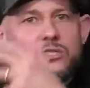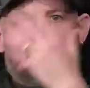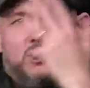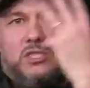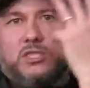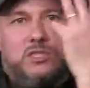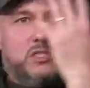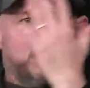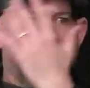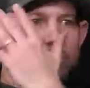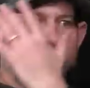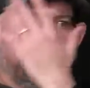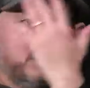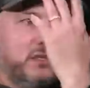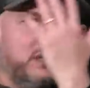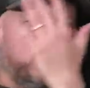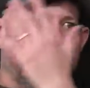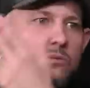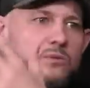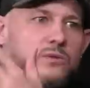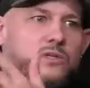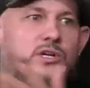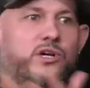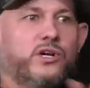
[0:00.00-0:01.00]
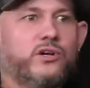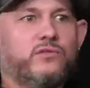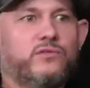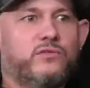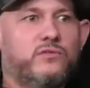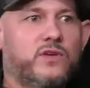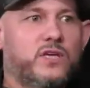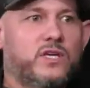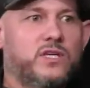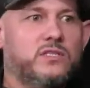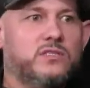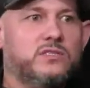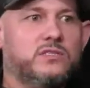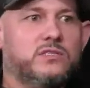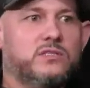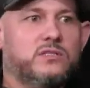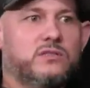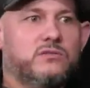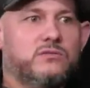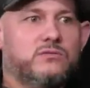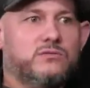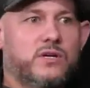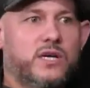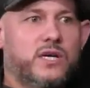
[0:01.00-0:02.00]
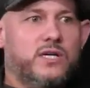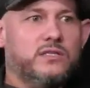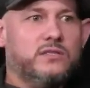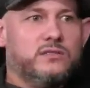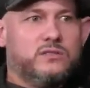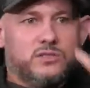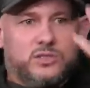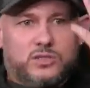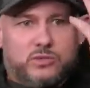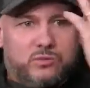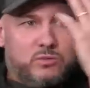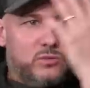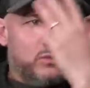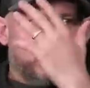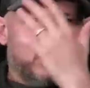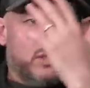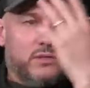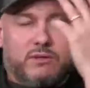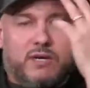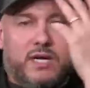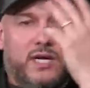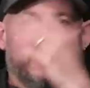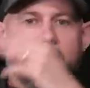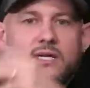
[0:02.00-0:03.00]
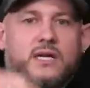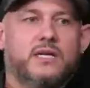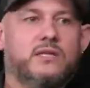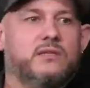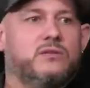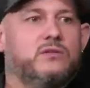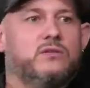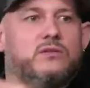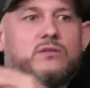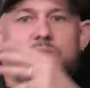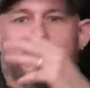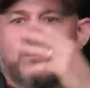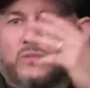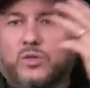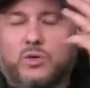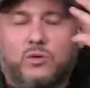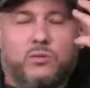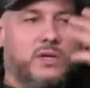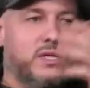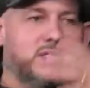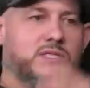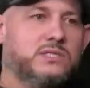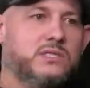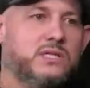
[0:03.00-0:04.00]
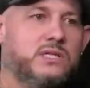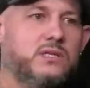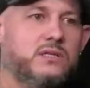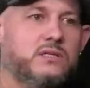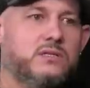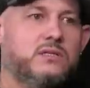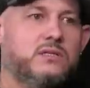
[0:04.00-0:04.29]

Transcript: she did the thing with her face, right? Right. She, right that, no one said what